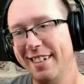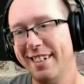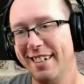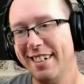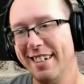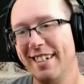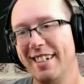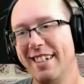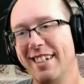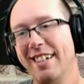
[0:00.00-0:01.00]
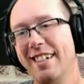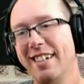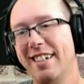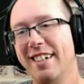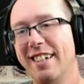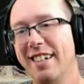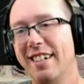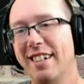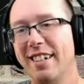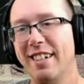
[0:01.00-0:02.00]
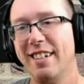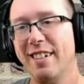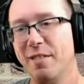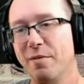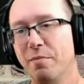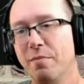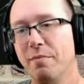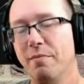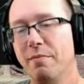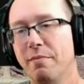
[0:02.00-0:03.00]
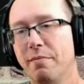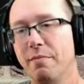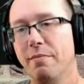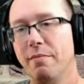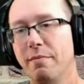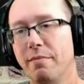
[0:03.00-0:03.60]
[no speech]